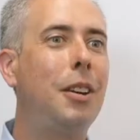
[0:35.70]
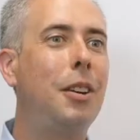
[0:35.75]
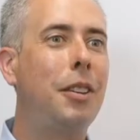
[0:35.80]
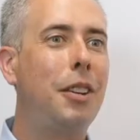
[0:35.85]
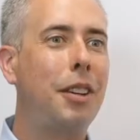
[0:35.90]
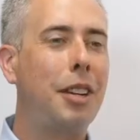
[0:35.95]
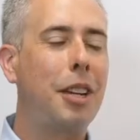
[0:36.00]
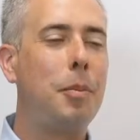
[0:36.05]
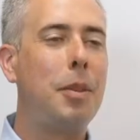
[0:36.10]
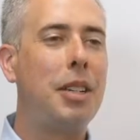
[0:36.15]
are
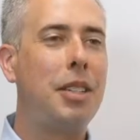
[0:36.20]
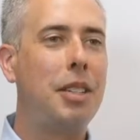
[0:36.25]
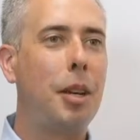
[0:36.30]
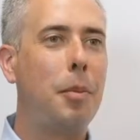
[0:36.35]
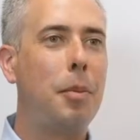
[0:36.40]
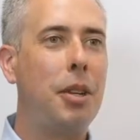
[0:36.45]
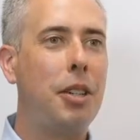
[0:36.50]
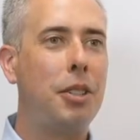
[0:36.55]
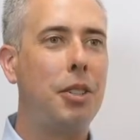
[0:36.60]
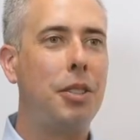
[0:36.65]
going to be some
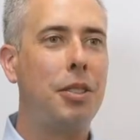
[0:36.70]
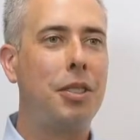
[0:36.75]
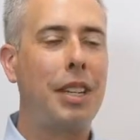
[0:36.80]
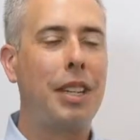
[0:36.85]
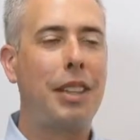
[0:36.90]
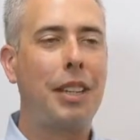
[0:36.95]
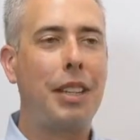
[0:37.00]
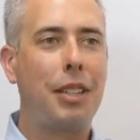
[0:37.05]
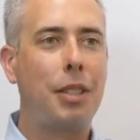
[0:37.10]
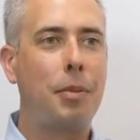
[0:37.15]
issues
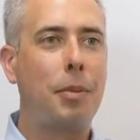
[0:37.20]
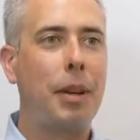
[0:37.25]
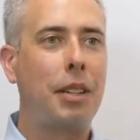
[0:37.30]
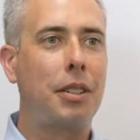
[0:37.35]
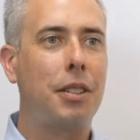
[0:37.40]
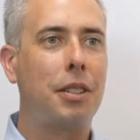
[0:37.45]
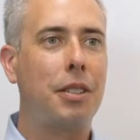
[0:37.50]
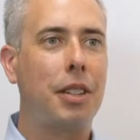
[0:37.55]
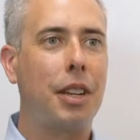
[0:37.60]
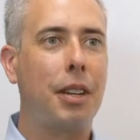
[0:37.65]
that the
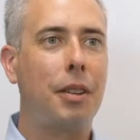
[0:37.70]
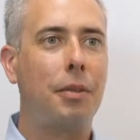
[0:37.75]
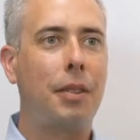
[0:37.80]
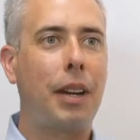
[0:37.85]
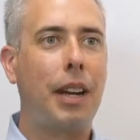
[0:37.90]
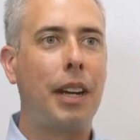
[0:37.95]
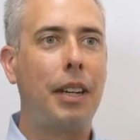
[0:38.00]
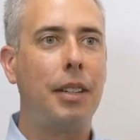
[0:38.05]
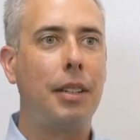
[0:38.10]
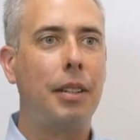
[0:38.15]
inspector is going to
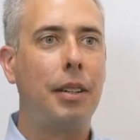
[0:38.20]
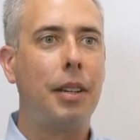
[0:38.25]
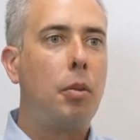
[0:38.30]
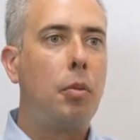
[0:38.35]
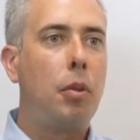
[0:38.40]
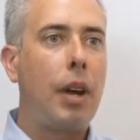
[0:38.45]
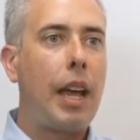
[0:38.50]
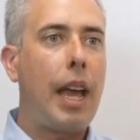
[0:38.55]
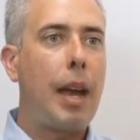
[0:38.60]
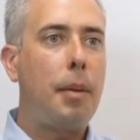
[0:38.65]
find.
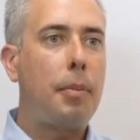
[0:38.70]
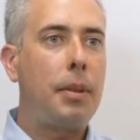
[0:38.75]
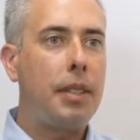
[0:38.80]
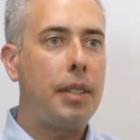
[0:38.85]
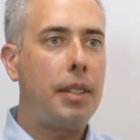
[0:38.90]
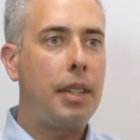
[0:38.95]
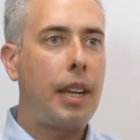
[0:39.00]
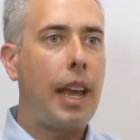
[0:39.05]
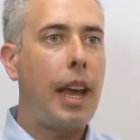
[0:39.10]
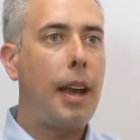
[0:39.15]
What
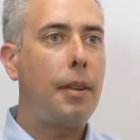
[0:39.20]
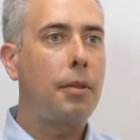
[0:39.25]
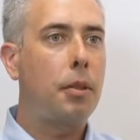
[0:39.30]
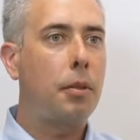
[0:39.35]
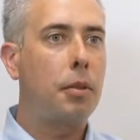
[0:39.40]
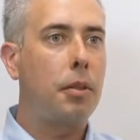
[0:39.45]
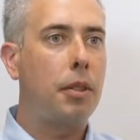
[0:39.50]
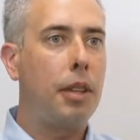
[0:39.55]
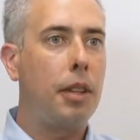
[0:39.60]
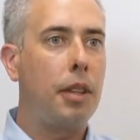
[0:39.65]
happens
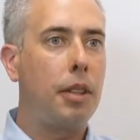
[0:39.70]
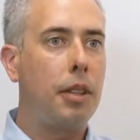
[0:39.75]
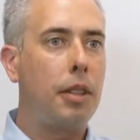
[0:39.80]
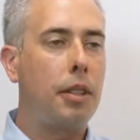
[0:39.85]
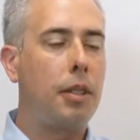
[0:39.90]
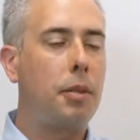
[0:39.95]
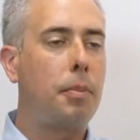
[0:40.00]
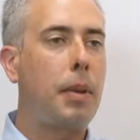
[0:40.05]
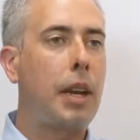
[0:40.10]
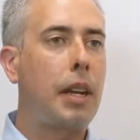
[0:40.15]
after the
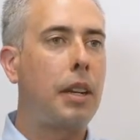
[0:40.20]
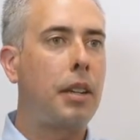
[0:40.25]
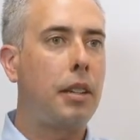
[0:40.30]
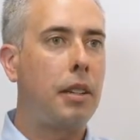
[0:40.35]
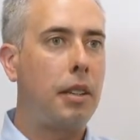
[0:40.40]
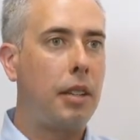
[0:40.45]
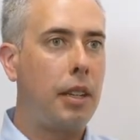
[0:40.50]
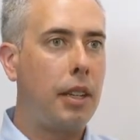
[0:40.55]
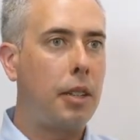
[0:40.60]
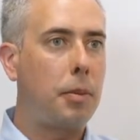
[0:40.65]

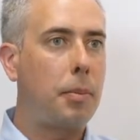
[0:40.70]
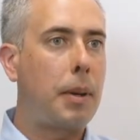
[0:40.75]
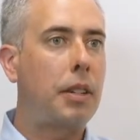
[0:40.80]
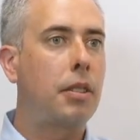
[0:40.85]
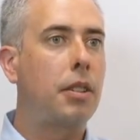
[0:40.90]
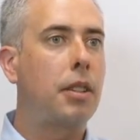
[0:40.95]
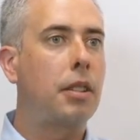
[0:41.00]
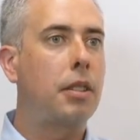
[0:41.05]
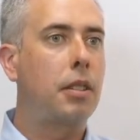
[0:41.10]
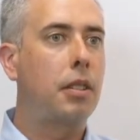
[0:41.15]

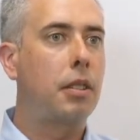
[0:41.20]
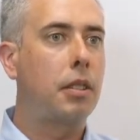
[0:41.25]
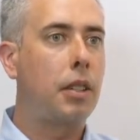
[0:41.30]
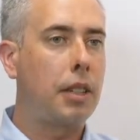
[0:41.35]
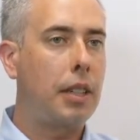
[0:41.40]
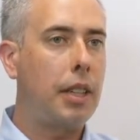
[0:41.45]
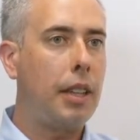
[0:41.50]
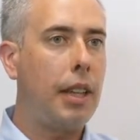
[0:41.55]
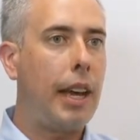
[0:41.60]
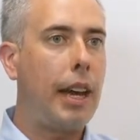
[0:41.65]
inspector has
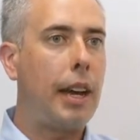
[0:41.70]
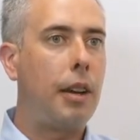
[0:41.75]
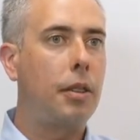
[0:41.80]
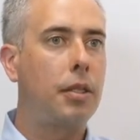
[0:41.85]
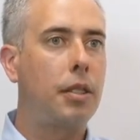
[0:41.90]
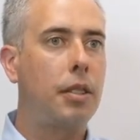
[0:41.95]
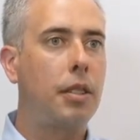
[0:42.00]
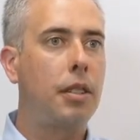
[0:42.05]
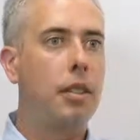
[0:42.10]
looked at the house,